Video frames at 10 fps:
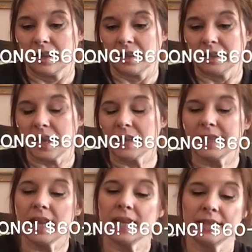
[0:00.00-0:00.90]
Size
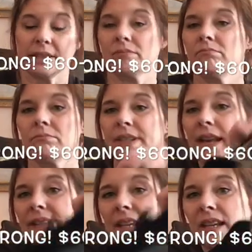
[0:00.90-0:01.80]
8.
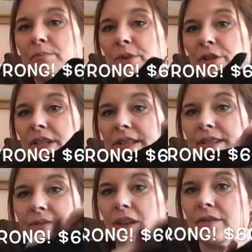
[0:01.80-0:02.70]
Size 8 birdies,
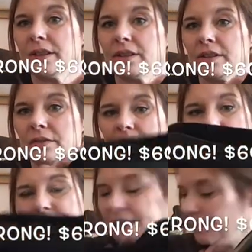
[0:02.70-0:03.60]
velvet little
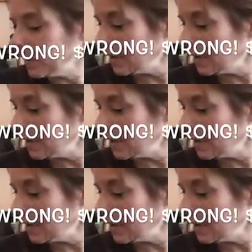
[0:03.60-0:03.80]
slip-on